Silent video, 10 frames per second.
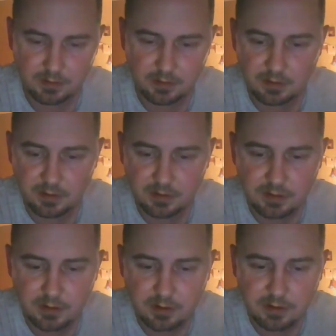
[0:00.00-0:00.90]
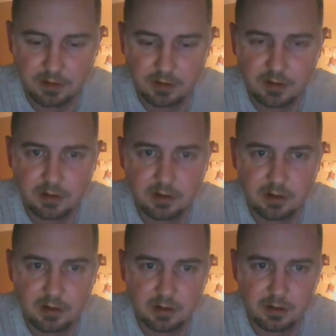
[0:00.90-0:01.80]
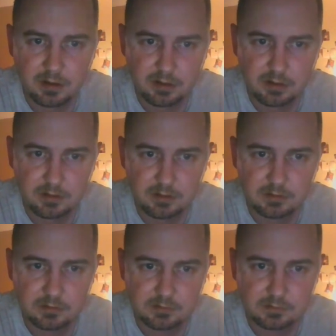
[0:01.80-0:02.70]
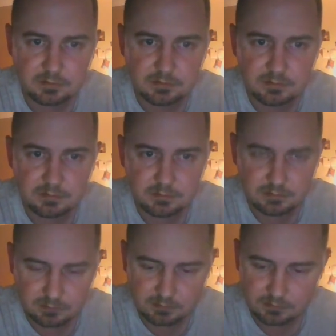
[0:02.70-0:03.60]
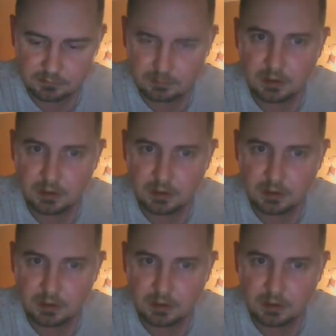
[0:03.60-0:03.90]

No one is speaking in this clip.